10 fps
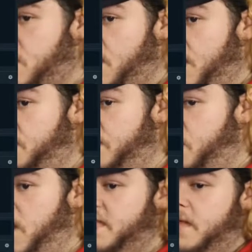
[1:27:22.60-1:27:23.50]
we
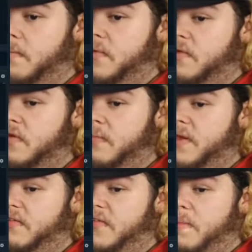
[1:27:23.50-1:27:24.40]
want them to
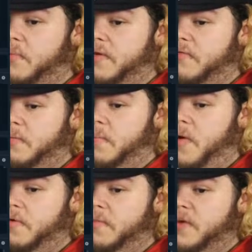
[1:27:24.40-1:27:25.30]
be separate
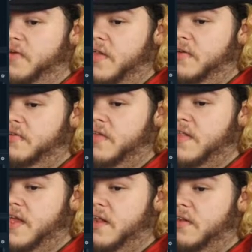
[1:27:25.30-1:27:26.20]
apart from each other, so then
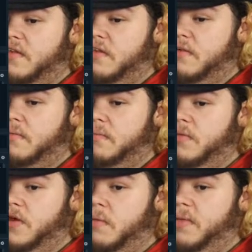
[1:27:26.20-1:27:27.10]
they can,
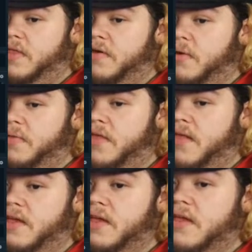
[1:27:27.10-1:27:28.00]
be their own thing.